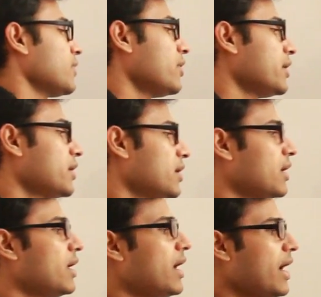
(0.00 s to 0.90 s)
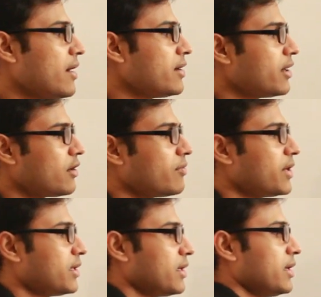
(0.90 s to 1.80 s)
Got it? And date of
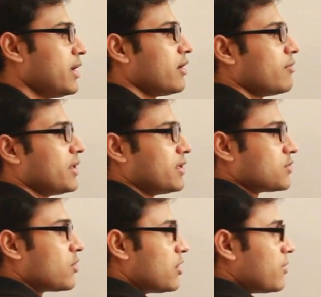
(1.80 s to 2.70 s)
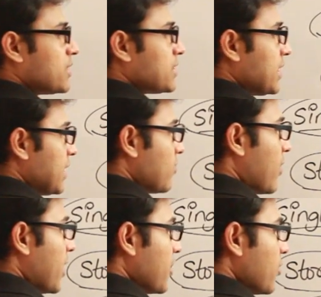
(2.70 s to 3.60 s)
birth is going to be single
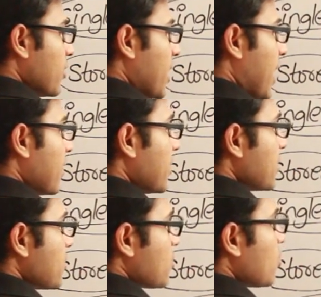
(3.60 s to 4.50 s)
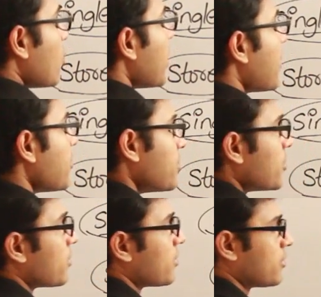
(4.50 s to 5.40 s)
valued, and it is stored
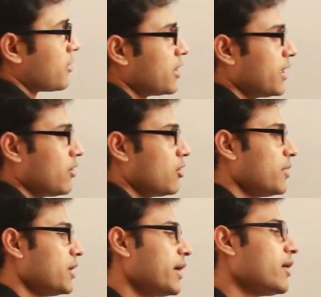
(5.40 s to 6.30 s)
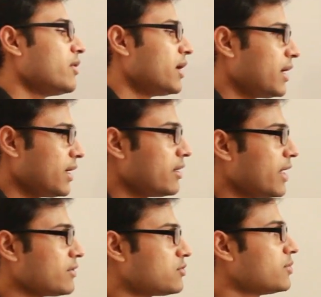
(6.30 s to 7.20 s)
attribute. It cannot be derived, it
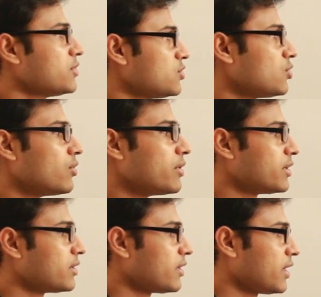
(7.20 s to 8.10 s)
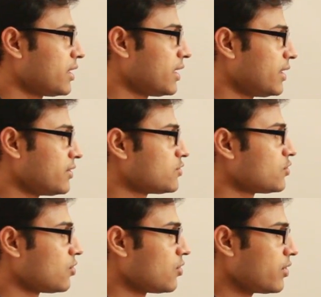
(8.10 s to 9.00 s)
has to be stored, right?
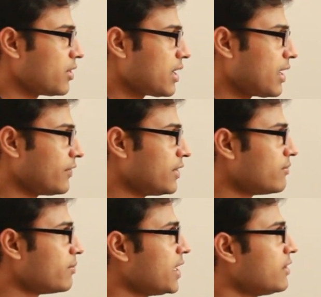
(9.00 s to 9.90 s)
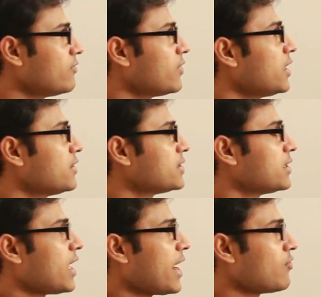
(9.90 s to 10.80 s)
So the main way,
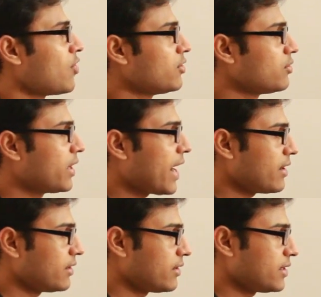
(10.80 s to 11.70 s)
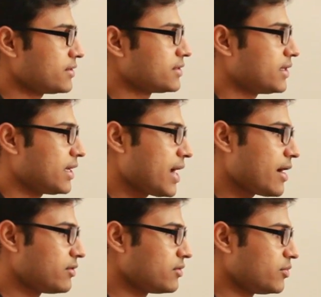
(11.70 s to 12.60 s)
see, I want to categorize a
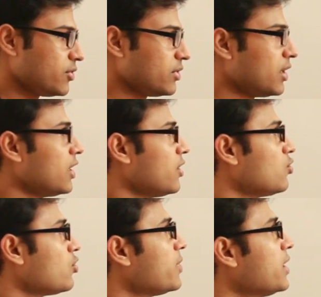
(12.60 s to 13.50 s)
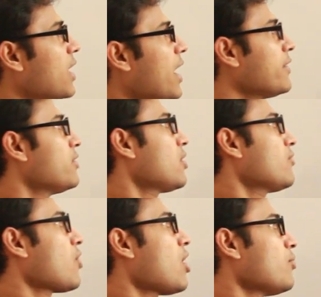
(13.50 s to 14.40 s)
attribute to be either
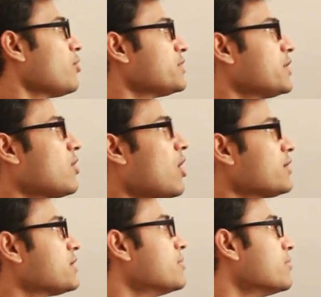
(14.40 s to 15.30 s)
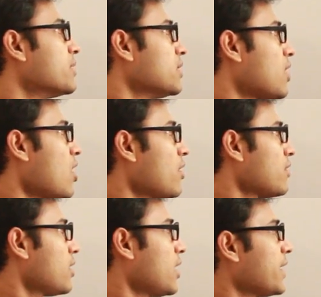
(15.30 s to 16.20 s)
of composite or simple,
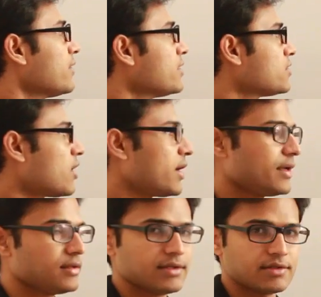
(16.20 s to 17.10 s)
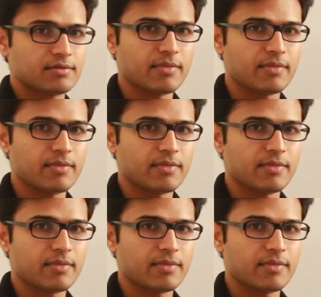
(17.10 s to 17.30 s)
or like this or like this.